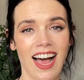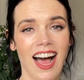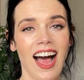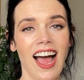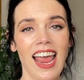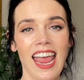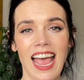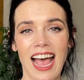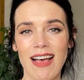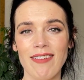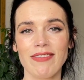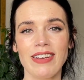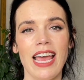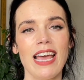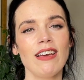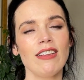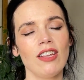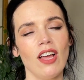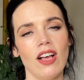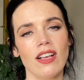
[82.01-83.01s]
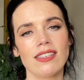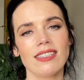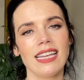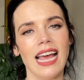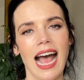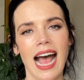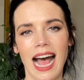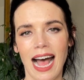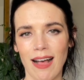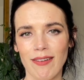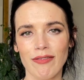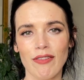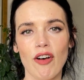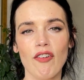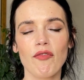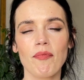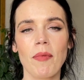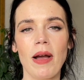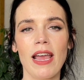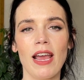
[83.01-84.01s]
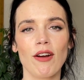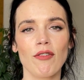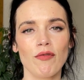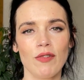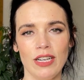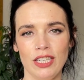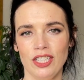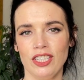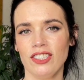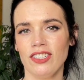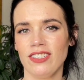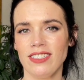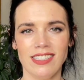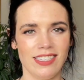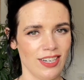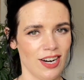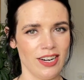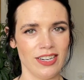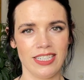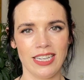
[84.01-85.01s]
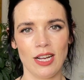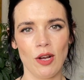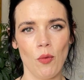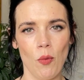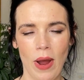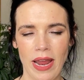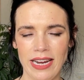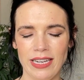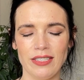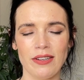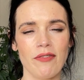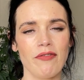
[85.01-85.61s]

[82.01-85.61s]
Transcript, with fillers: I have now lost half of my original starting weight